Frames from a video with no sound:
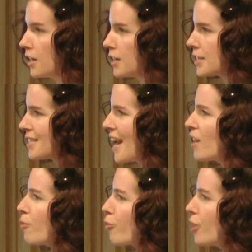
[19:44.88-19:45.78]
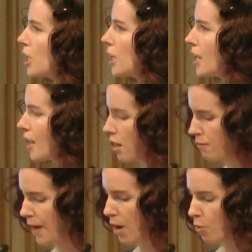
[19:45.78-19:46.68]
Instead of thinking
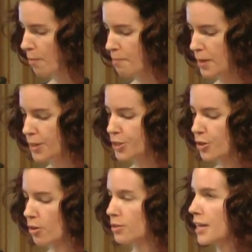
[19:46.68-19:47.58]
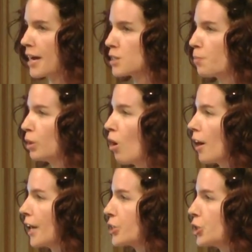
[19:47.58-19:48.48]
of our ministers as
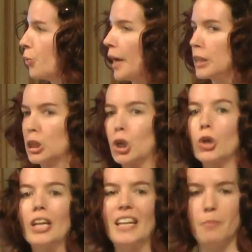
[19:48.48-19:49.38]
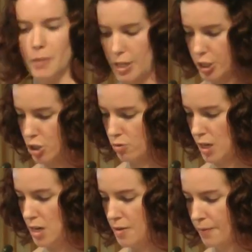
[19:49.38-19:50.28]
belonging to a learned
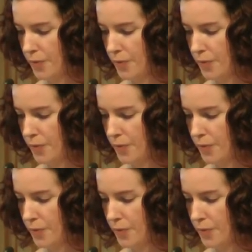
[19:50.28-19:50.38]
ministry,